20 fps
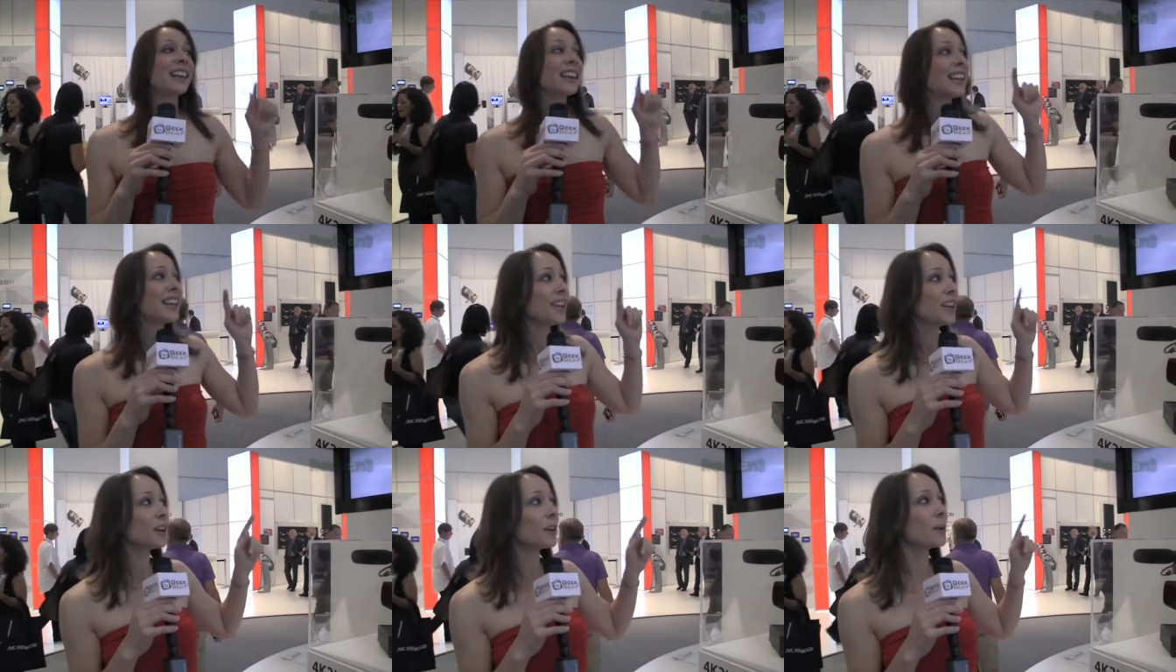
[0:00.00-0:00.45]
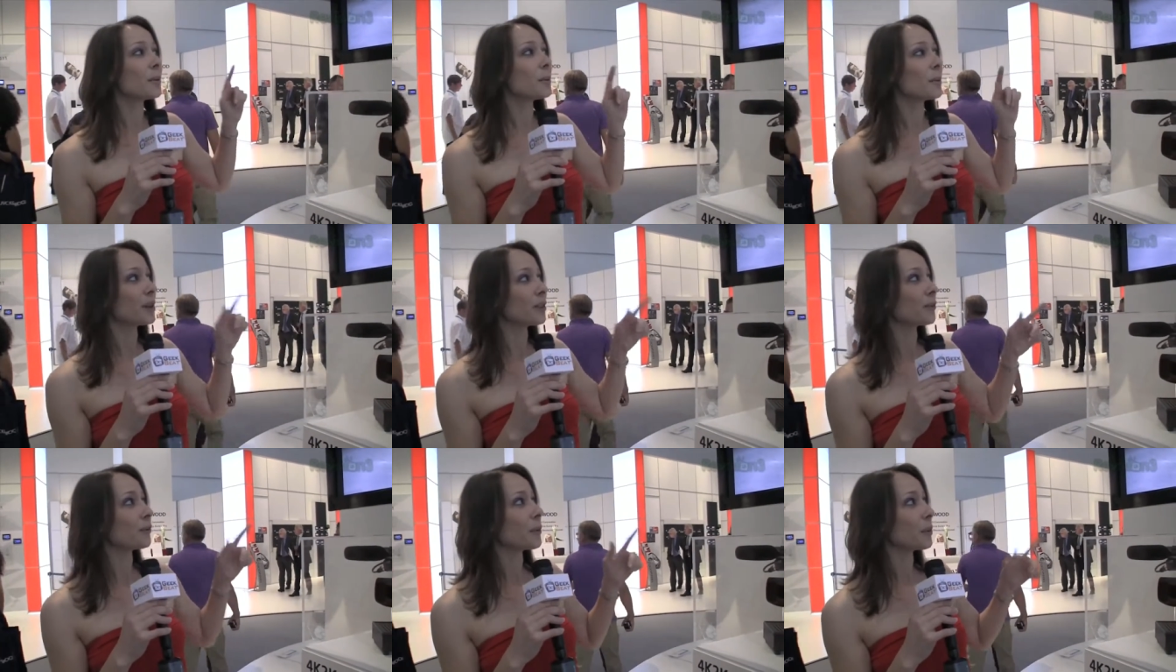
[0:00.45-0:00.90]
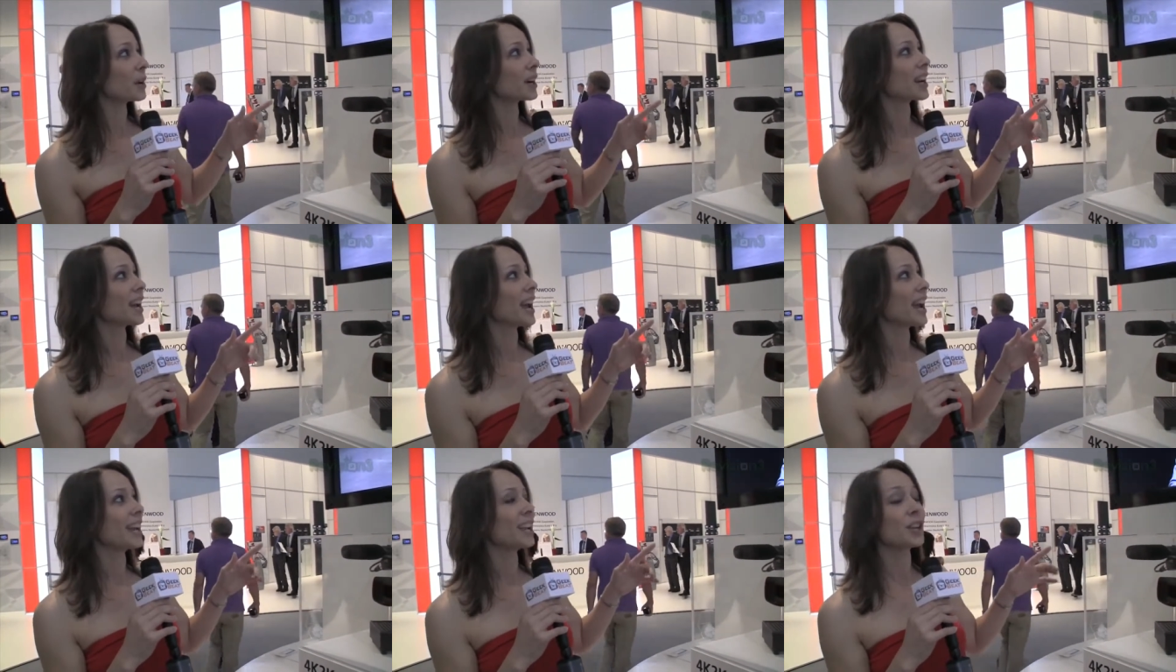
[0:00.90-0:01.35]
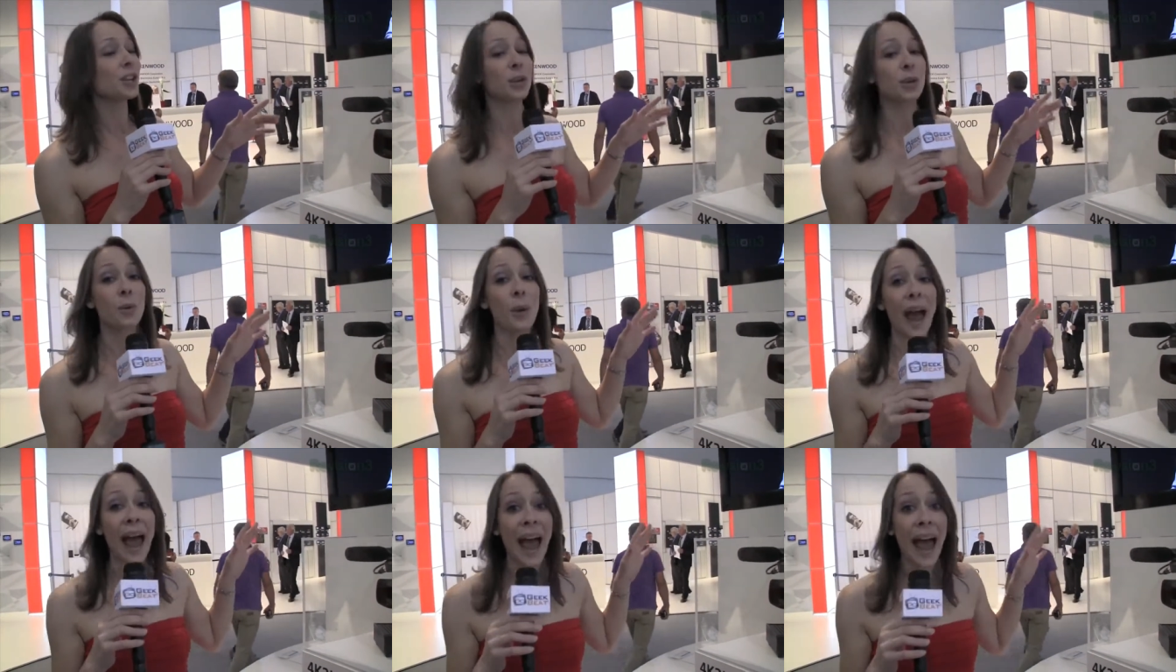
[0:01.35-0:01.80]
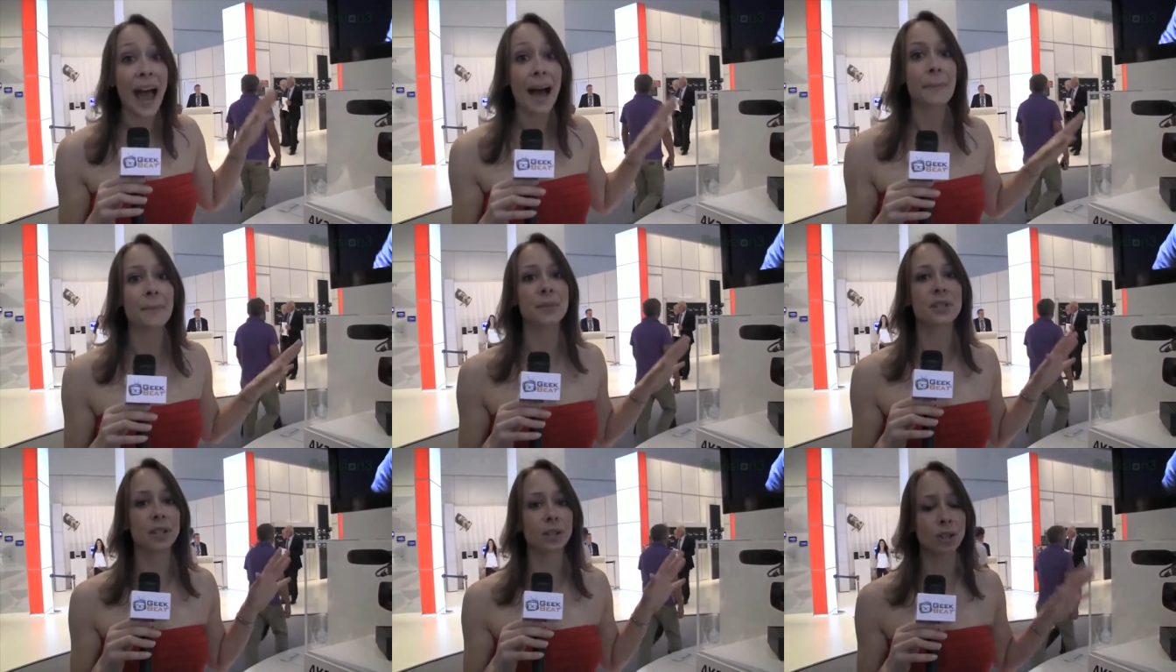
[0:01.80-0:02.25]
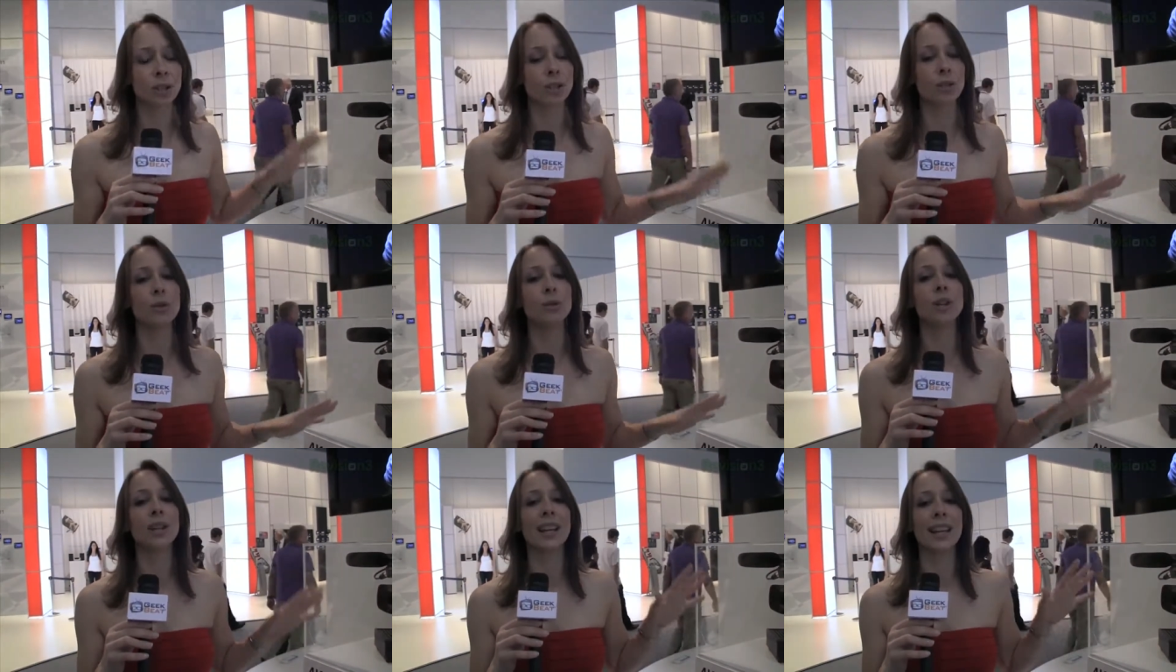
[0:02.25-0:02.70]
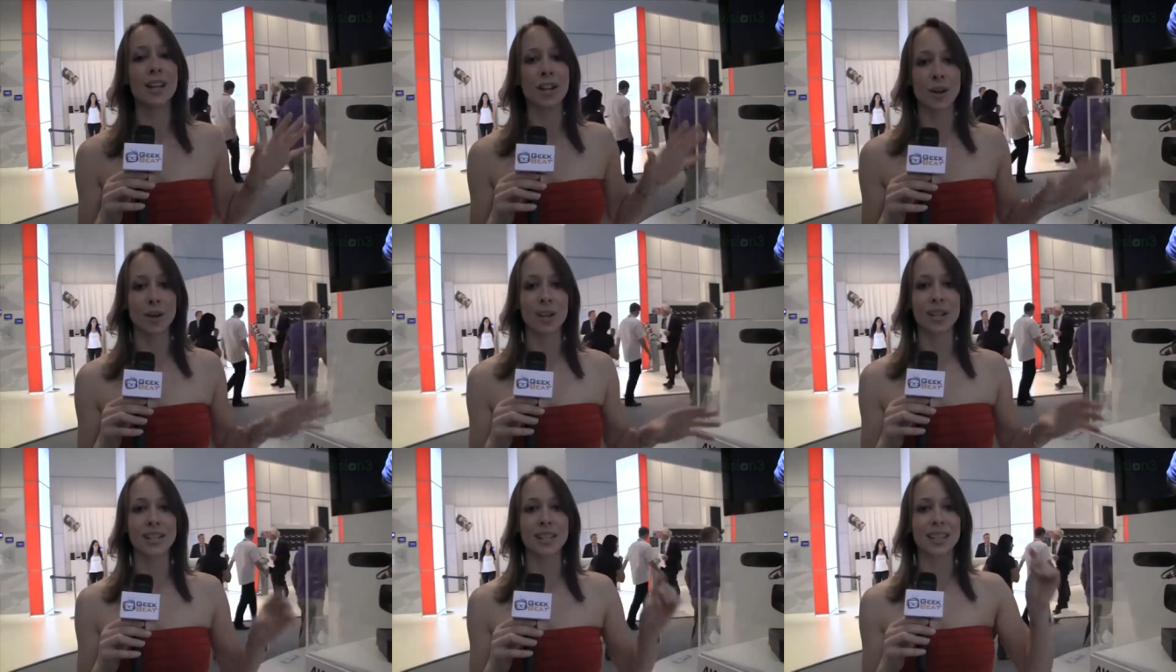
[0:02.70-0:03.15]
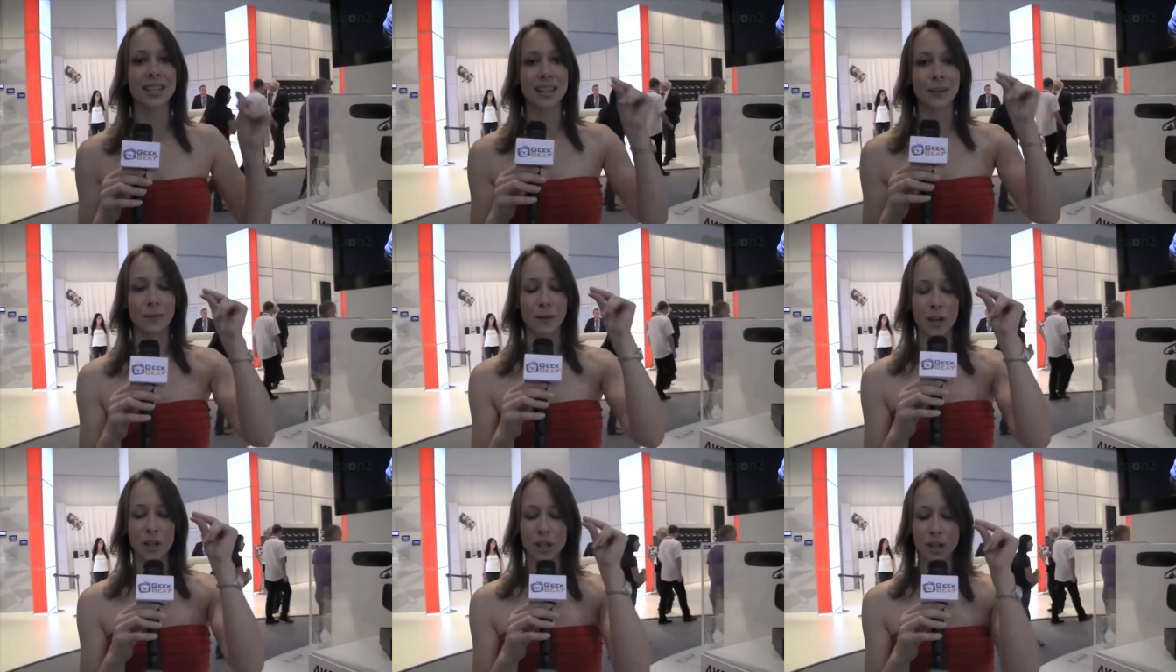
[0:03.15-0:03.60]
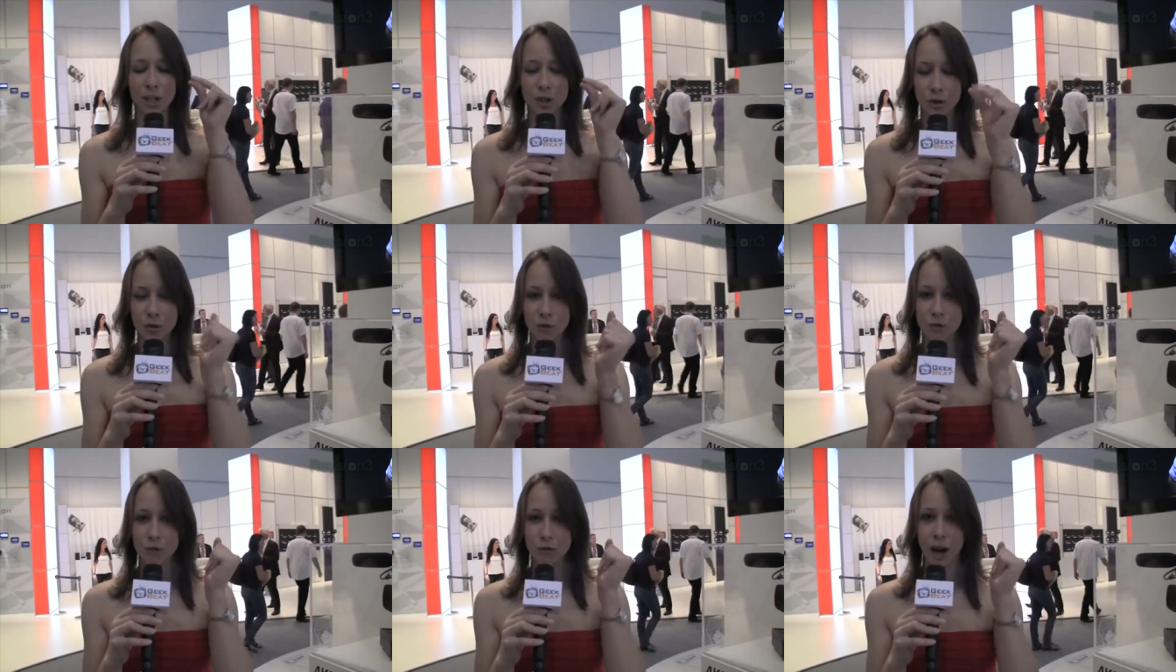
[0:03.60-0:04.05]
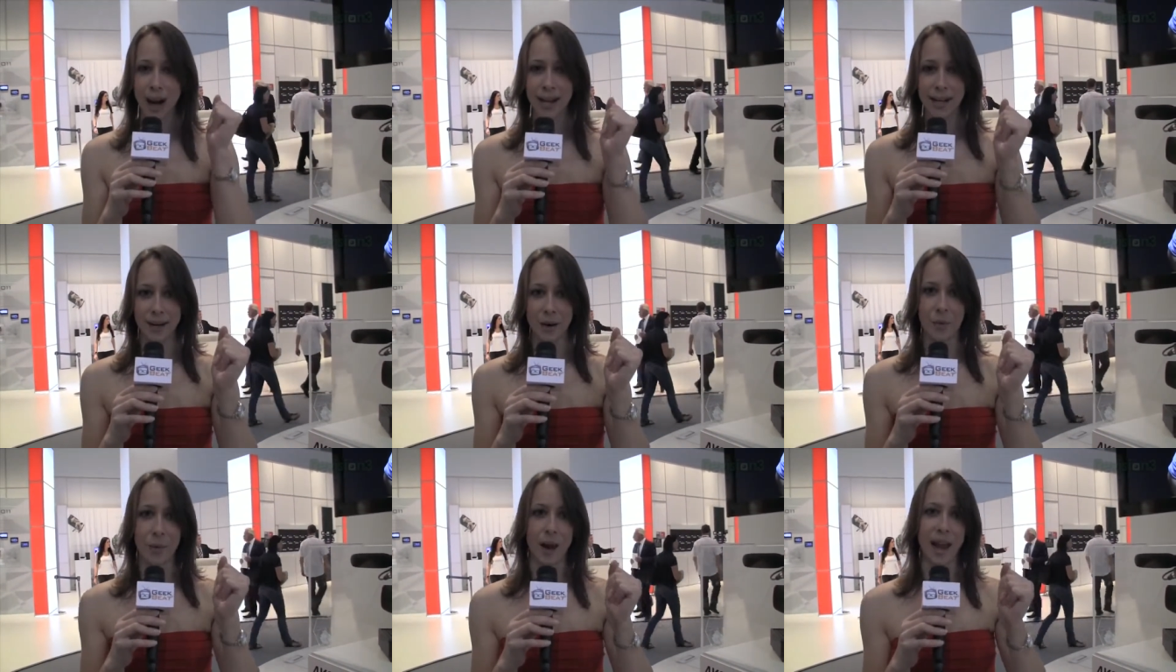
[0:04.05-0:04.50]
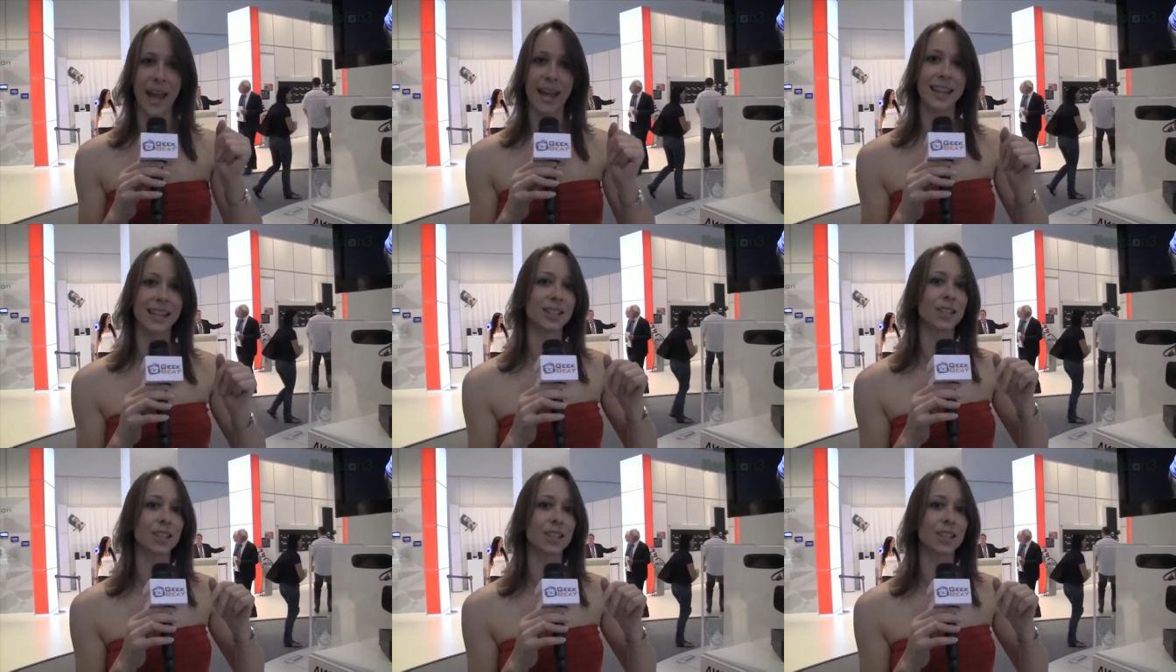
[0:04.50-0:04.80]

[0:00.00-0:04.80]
Here with 4K, you absolutely notice the difference right away.